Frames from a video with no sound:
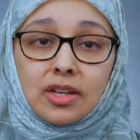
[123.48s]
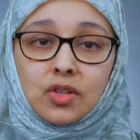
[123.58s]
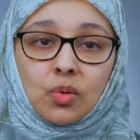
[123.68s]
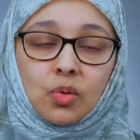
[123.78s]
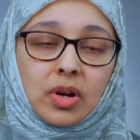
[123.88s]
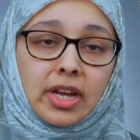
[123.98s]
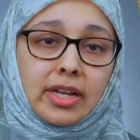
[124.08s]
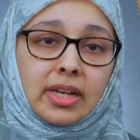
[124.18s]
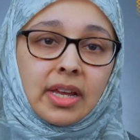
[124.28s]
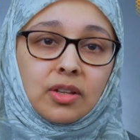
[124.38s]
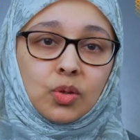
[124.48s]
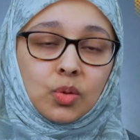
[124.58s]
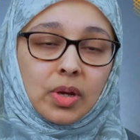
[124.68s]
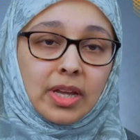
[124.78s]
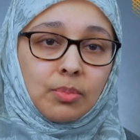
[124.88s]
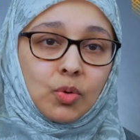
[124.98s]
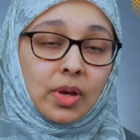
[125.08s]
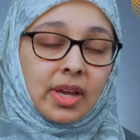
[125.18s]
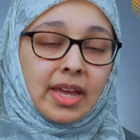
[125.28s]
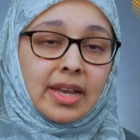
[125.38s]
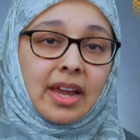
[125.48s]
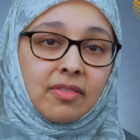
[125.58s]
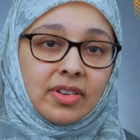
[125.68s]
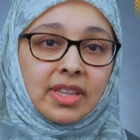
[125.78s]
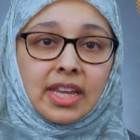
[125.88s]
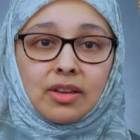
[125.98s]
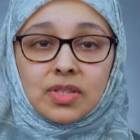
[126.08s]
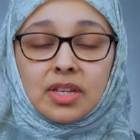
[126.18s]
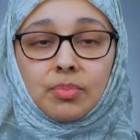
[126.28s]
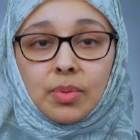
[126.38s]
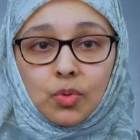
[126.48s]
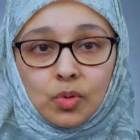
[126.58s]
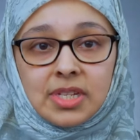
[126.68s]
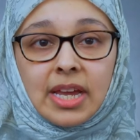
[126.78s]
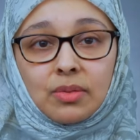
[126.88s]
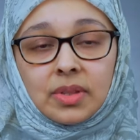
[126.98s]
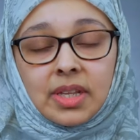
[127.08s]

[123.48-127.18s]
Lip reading: and your Quran and your dua book, and everything else can be bought out